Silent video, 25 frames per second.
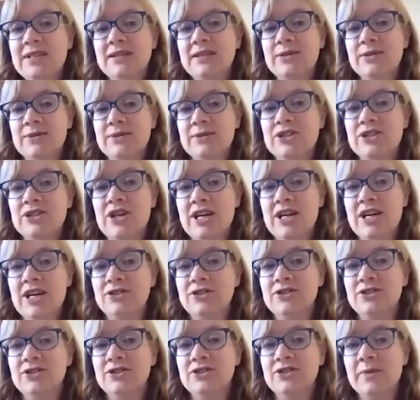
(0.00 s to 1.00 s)

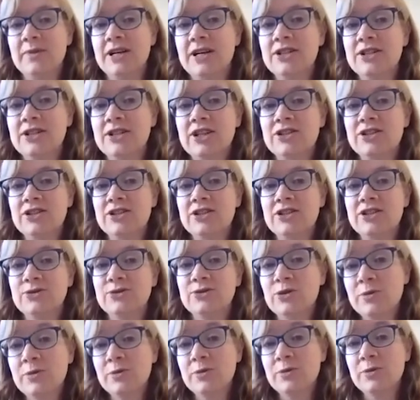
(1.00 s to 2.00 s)
a marked change to social
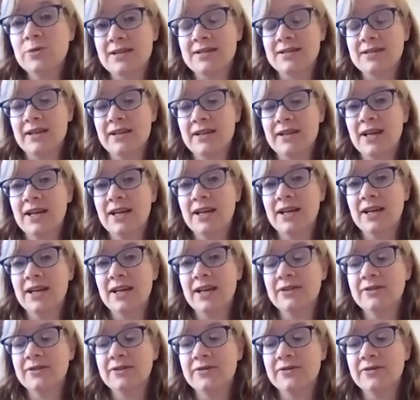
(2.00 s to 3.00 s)
work practice. I think a lot
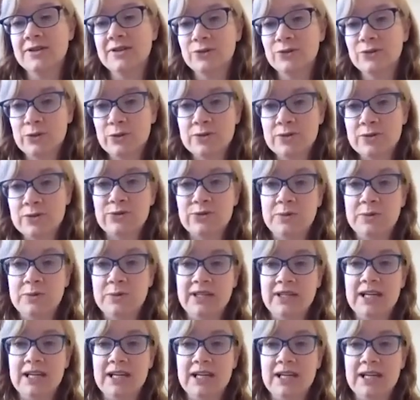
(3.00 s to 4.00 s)
of social workers would be
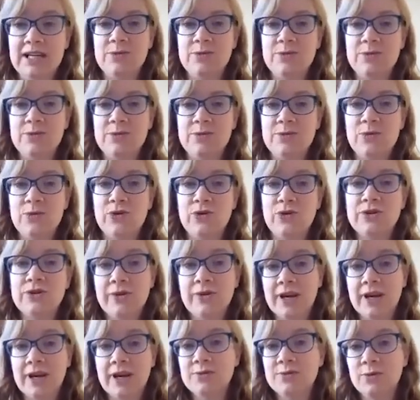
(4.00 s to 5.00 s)
engaging more in
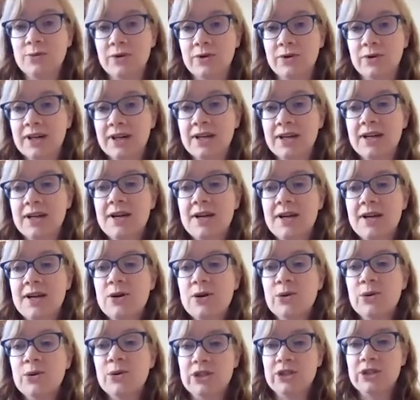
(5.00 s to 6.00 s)
direct work
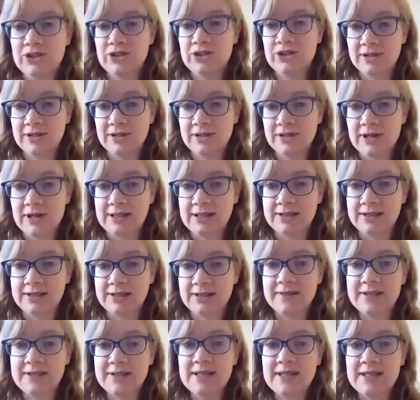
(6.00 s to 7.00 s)
with child
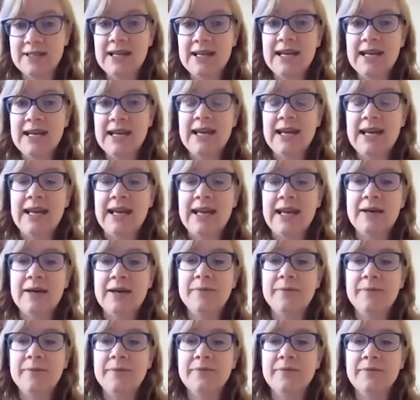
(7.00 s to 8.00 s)
relatives.
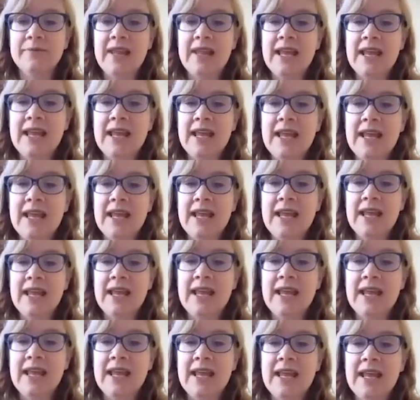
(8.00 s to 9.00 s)
And I
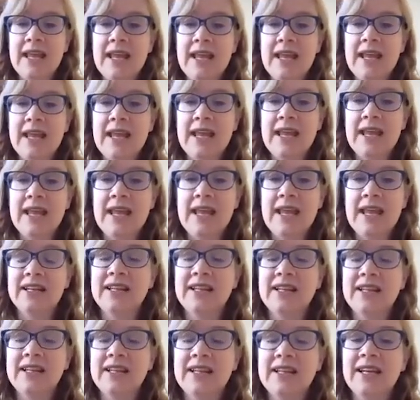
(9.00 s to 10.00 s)
think in terms
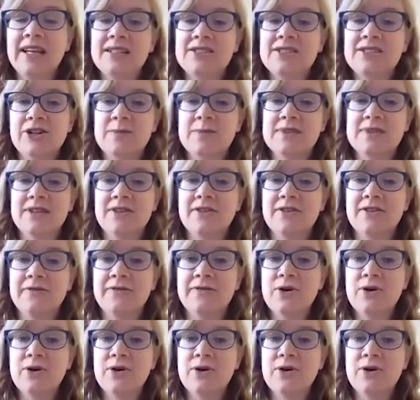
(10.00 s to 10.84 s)
of goal setting,